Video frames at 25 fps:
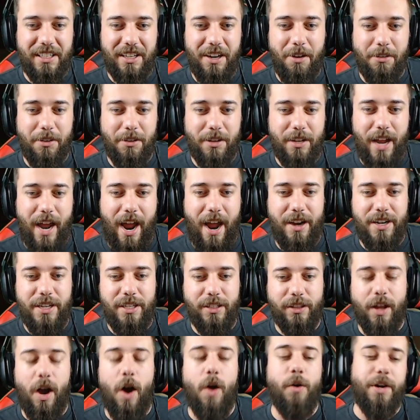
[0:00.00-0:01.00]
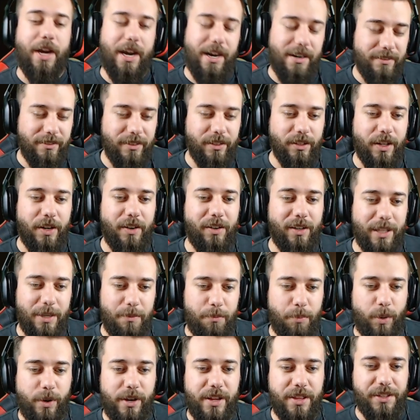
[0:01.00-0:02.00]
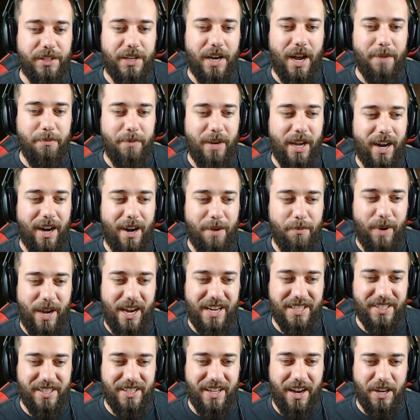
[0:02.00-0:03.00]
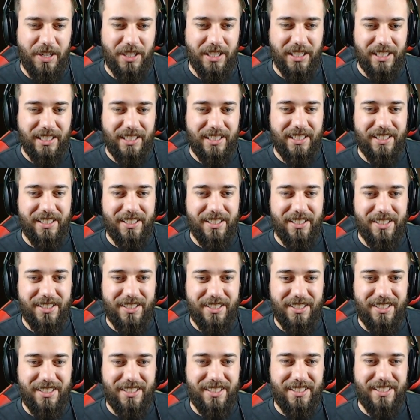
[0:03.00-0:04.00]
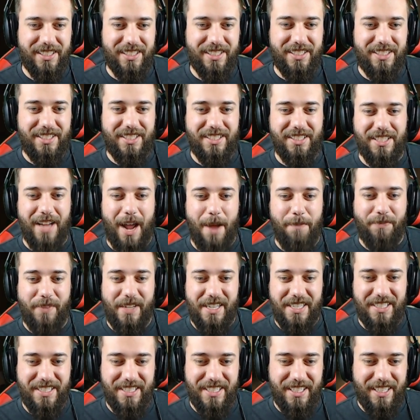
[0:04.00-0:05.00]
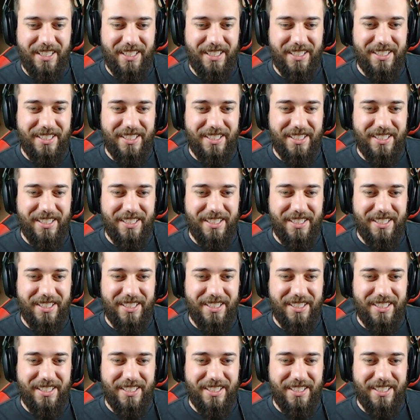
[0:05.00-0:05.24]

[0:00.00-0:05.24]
No. Okay. He literally breathed on me and I passed out. Stop this.